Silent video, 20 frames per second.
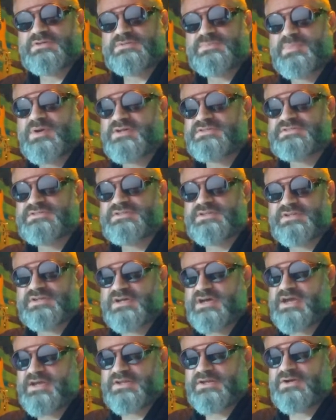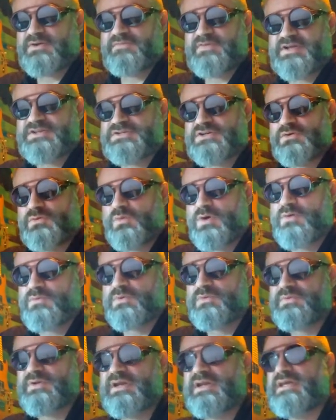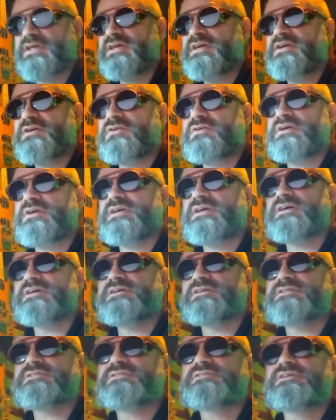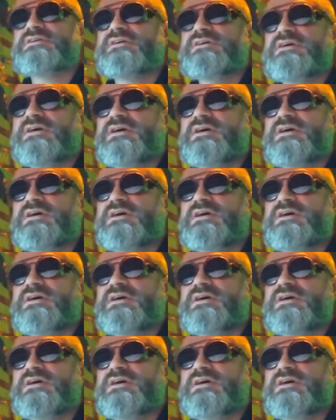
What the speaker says: in response to the diet intervention. And what we're reading here is